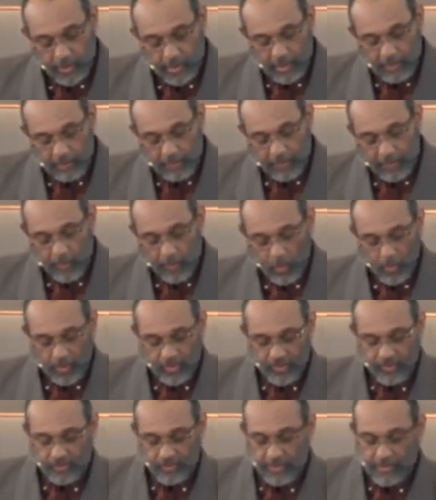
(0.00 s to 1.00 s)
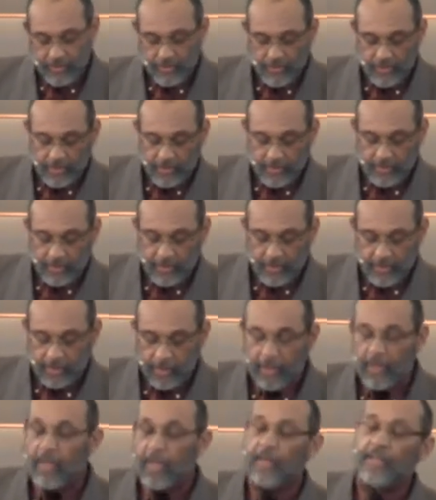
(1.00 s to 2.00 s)
for more stringent
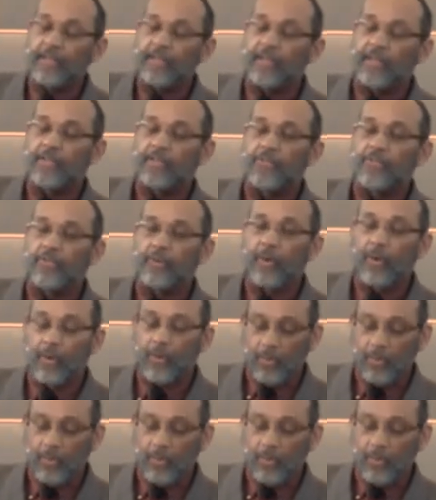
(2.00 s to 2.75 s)
gun control